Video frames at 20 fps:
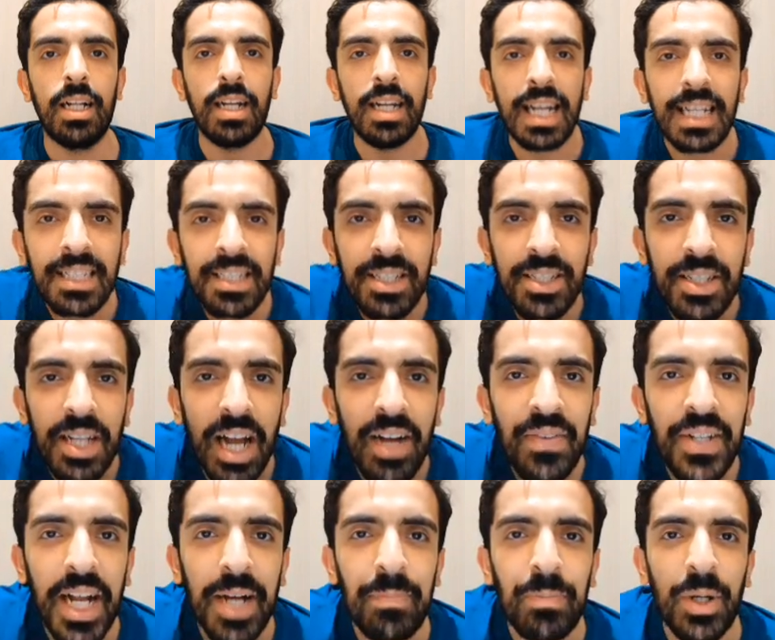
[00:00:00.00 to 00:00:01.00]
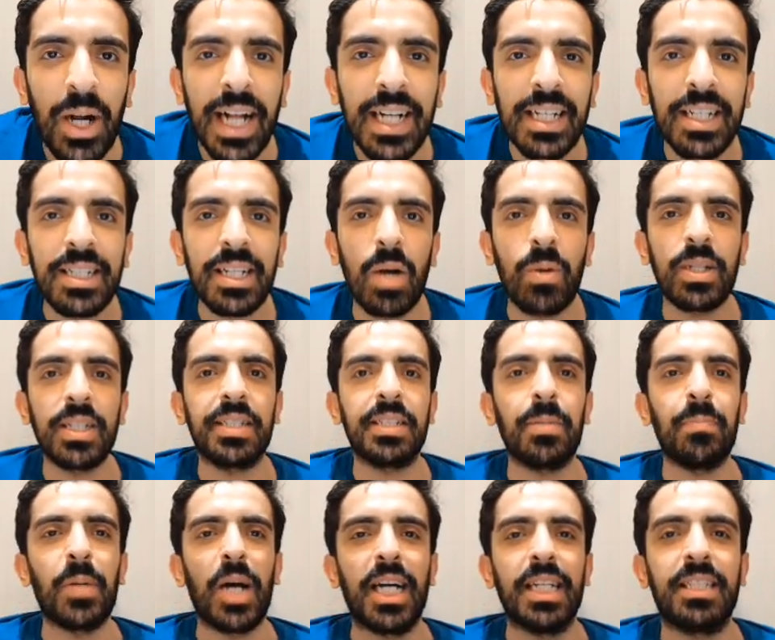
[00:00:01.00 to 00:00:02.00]
Let's dive in and break it down
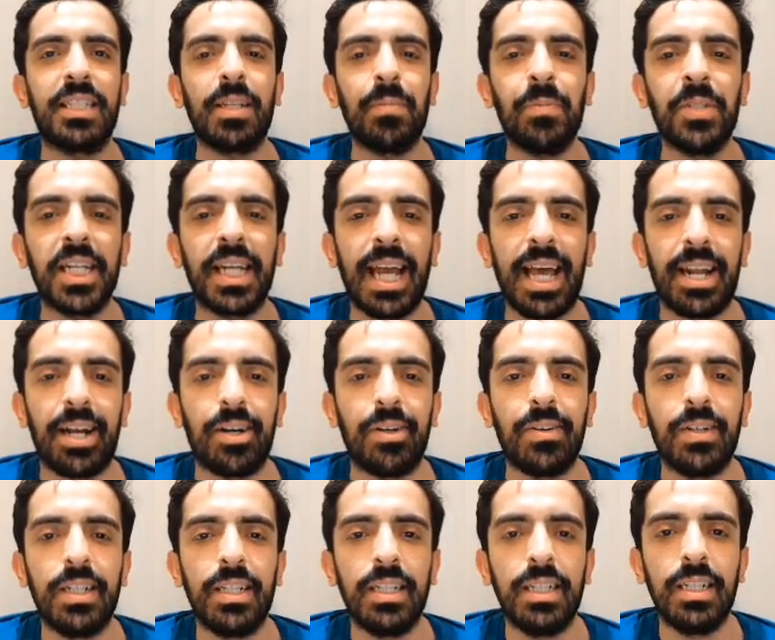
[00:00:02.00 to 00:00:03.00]
step by step together.